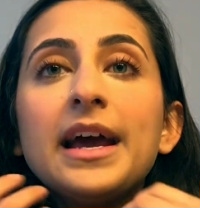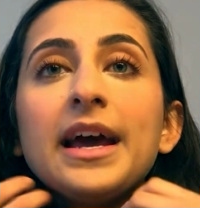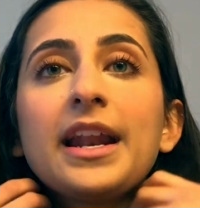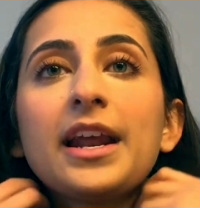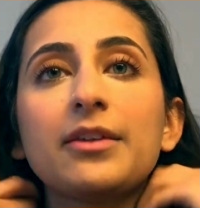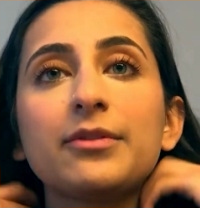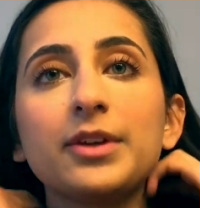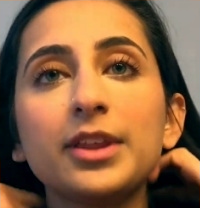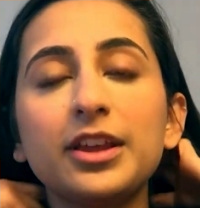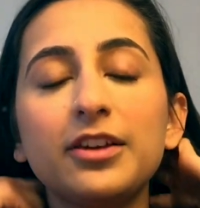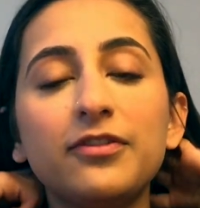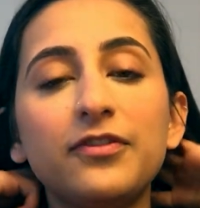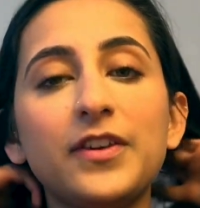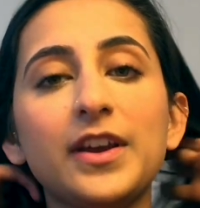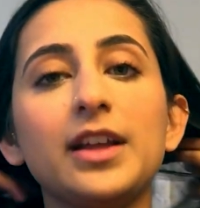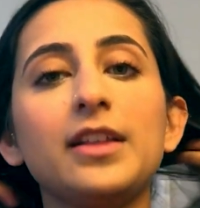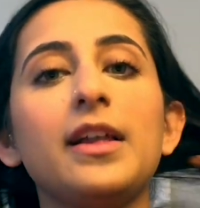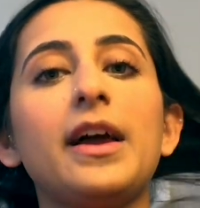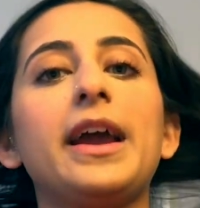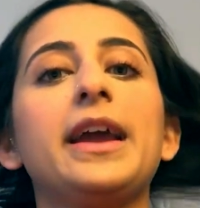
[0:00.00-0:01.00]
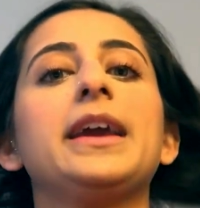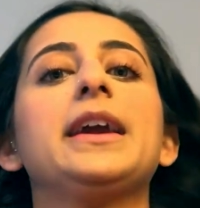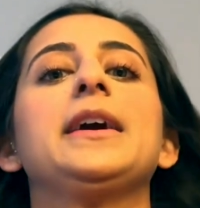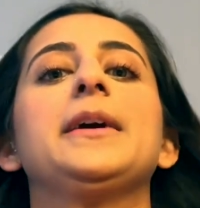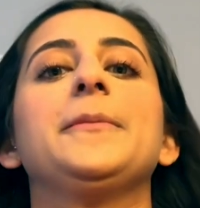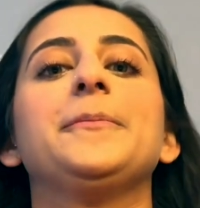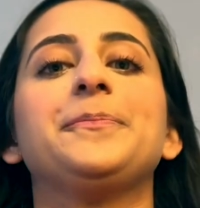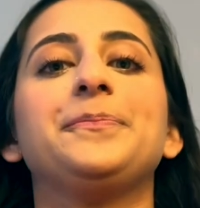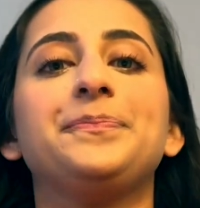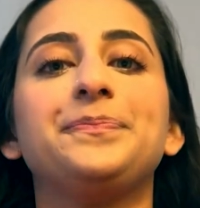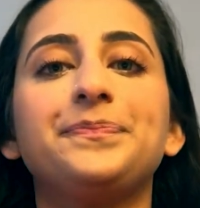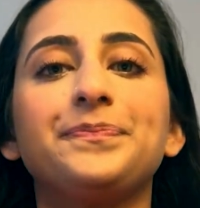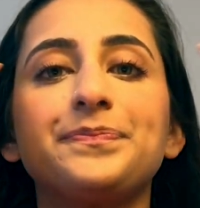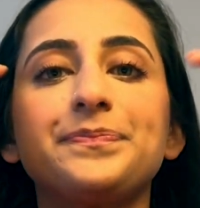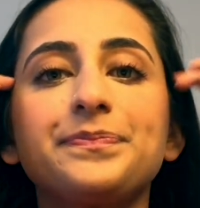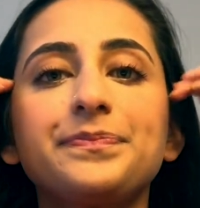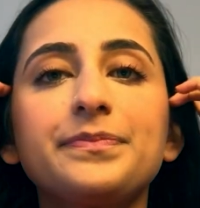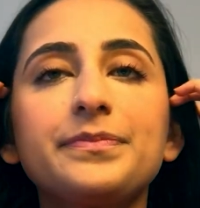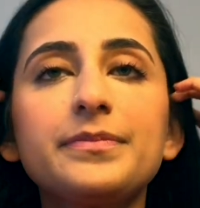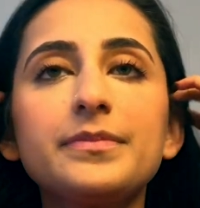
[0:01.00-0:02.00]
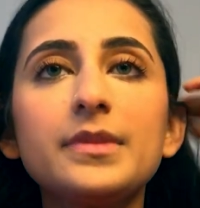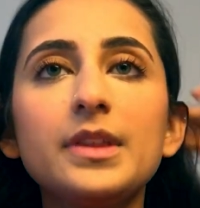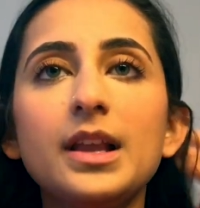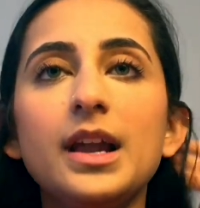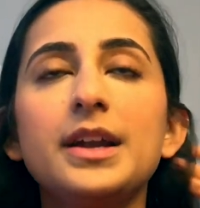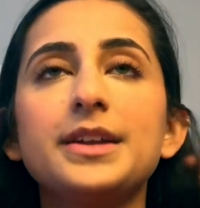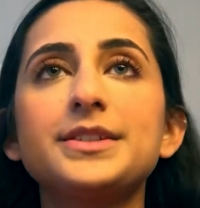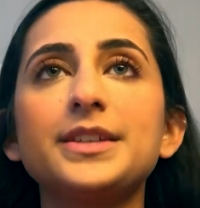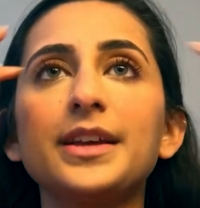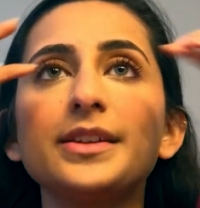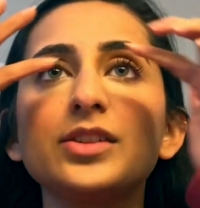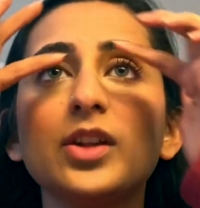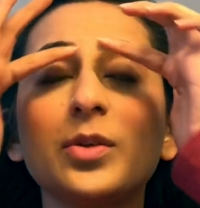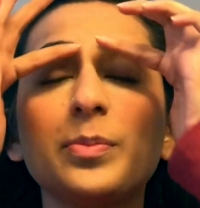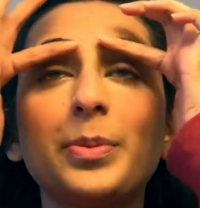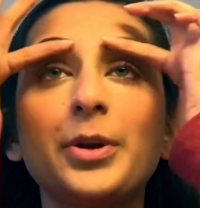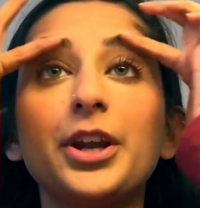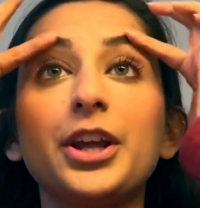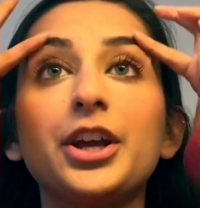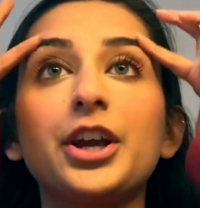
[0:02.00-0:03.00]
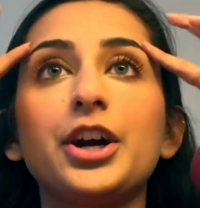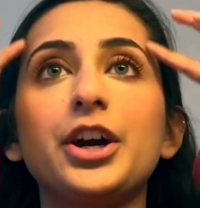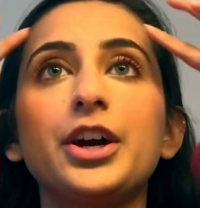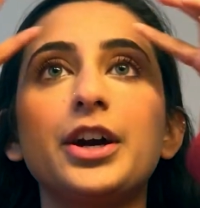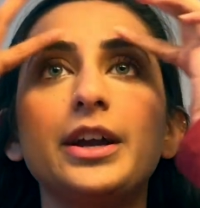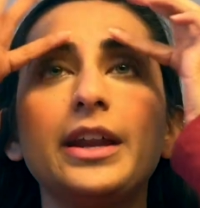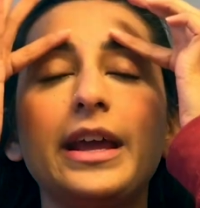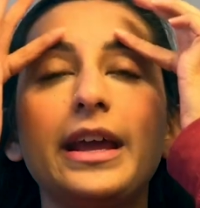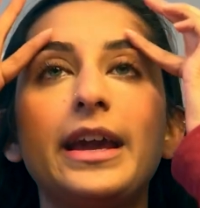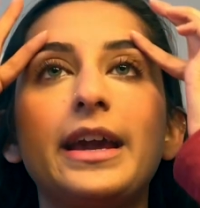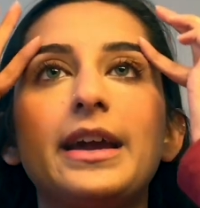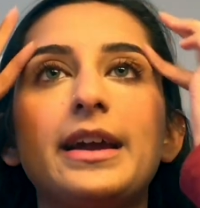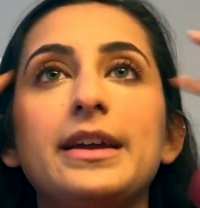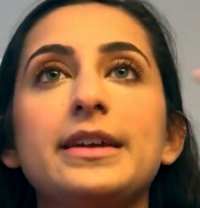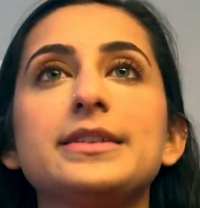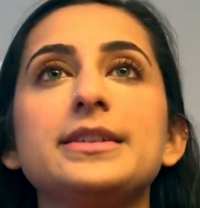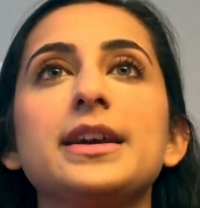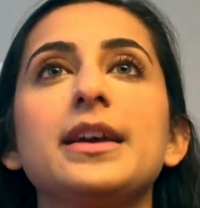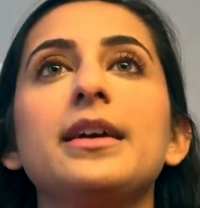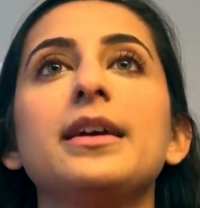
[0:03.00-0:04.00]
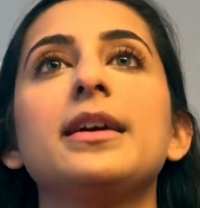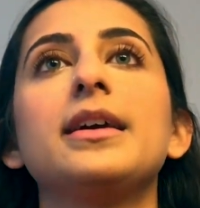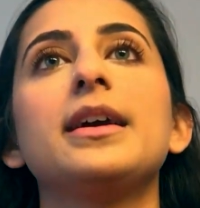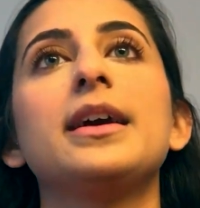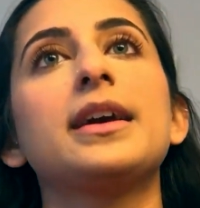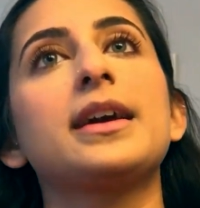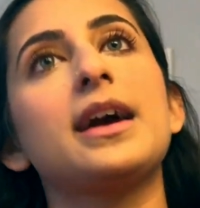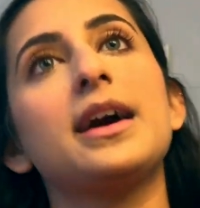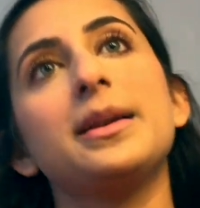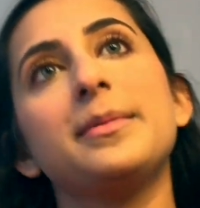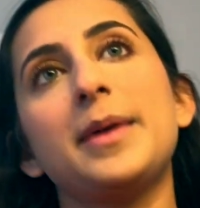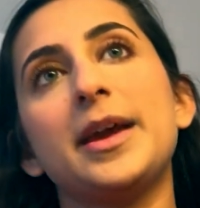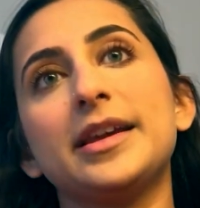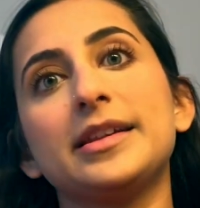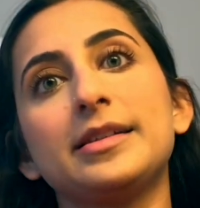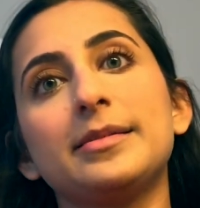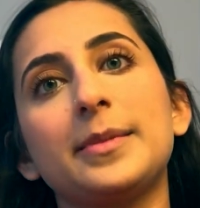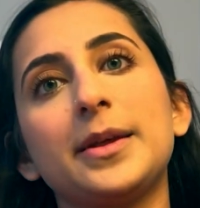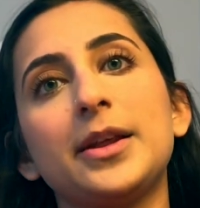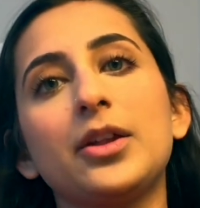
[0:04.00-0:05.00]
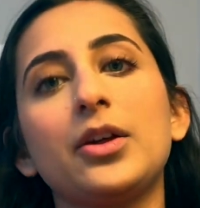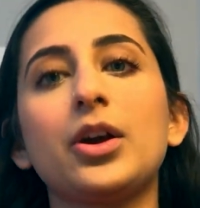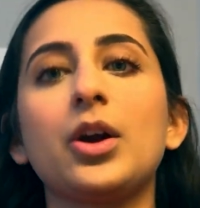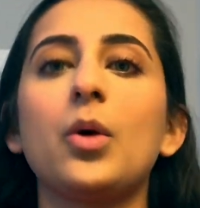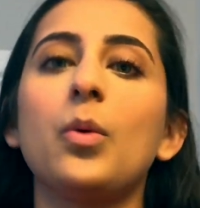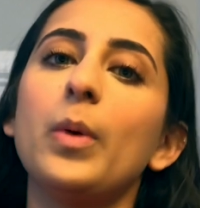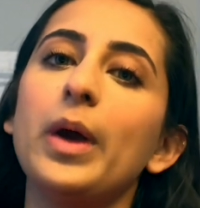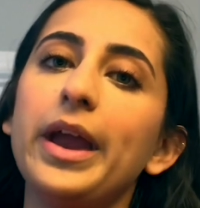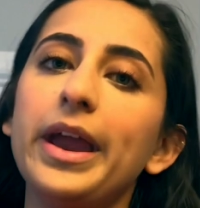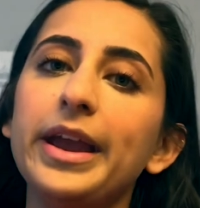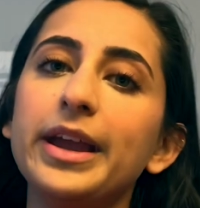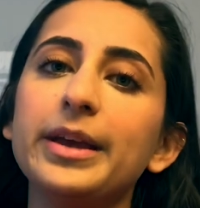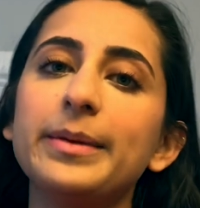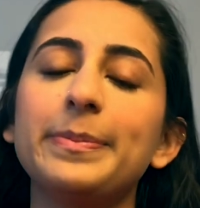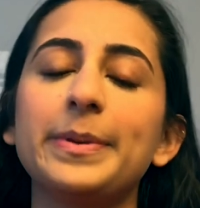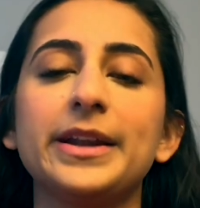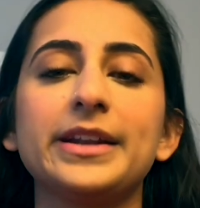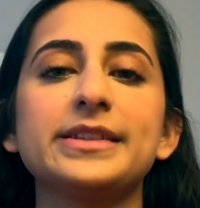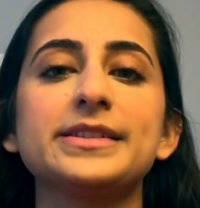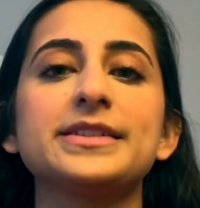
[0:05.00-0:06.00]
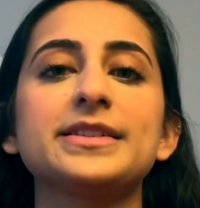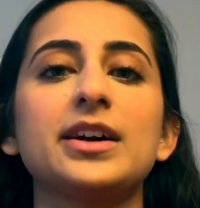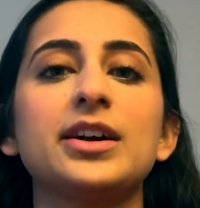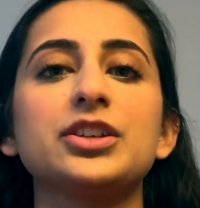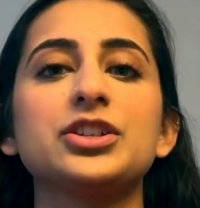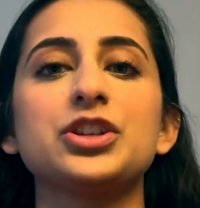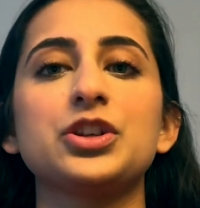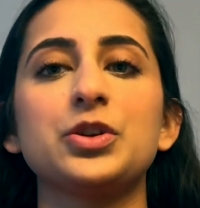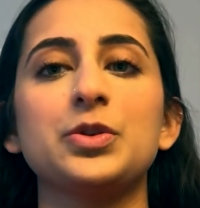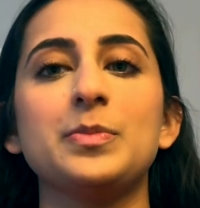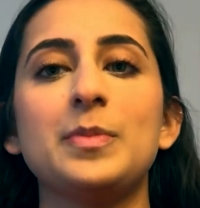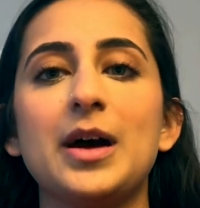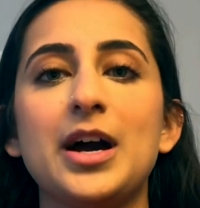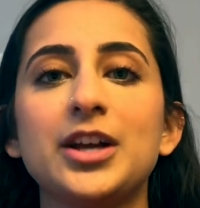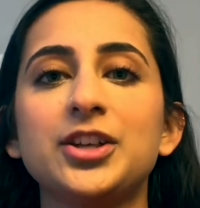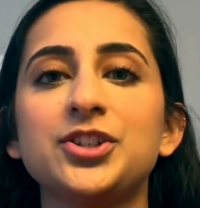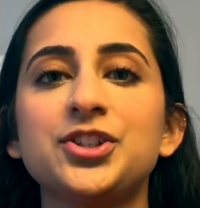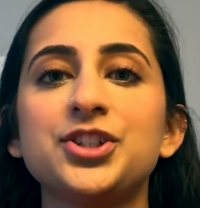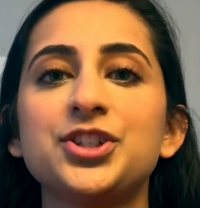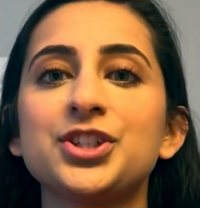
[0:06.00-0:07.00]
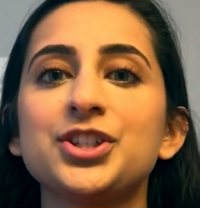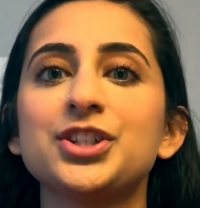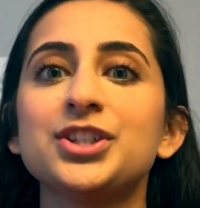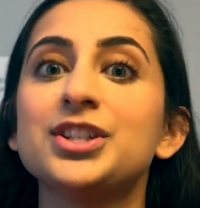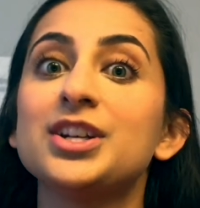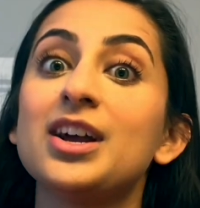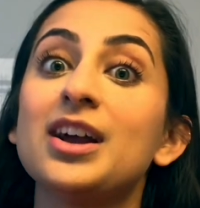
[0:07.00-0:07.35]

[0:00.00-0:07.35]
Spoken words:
And I really feel like it does look pretty good, and it kind of makes me look awake, but it's not too much.